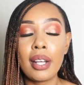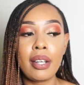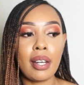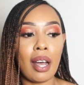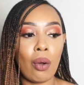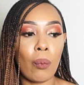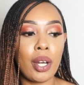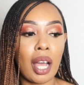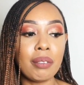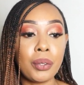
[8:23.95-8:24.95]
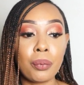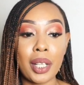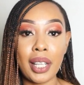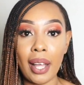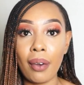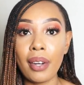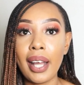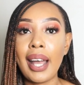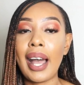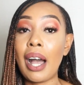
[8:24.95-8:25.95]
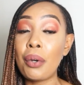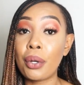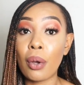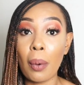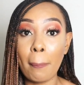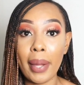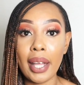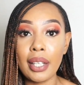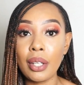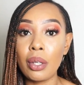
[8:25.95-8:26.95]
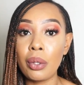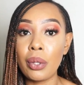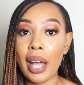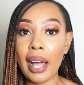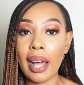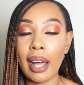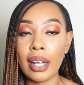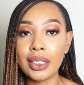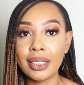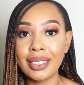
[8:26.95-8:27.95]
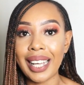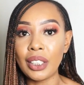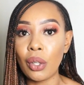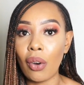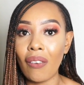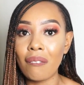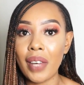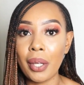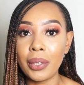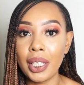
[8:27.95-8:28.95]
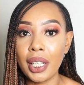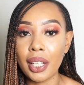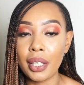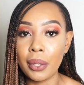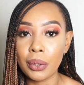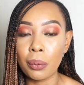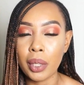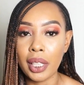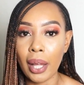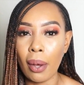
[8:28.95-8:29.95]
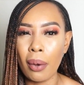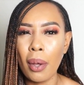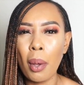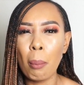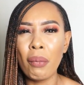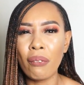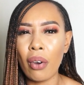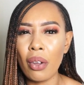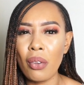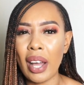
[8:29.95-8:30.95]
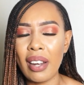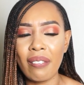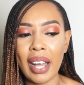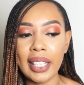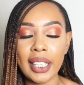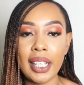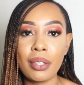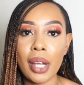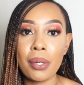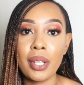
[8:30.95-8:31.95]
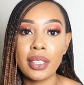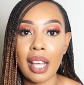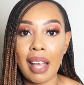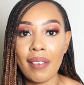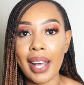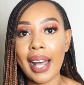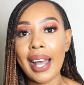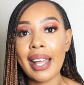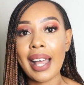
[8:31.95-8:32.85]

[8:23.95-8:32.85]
Now, when it comes to glutathione, I would recommend you start off by using reduced glutathione before you advance and try to discover